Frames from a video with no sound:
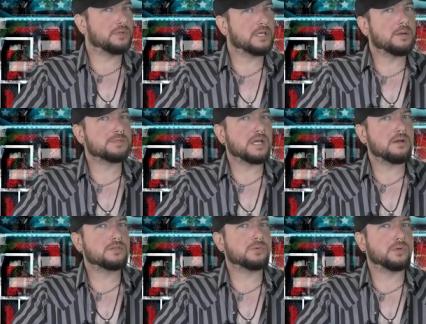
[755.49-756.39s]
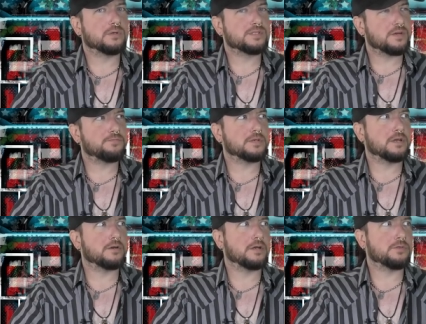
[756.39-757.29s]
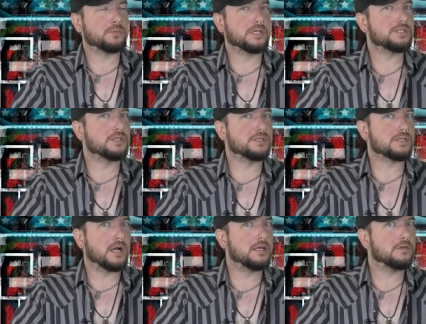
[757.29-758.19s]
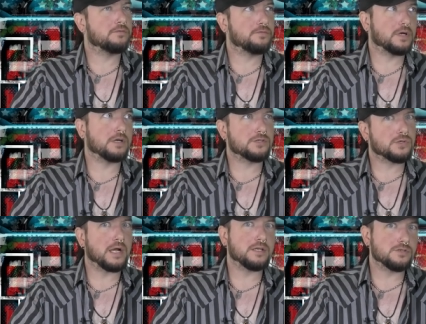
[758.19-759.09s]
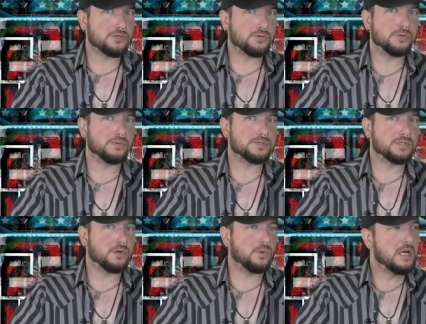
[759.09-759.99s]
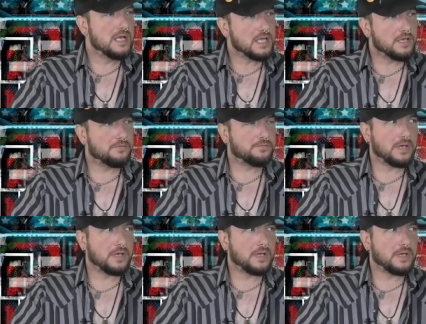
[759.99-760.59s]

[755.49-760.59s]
it really comes down to it, suffering underneath religion is kind of uh, tried and true. So if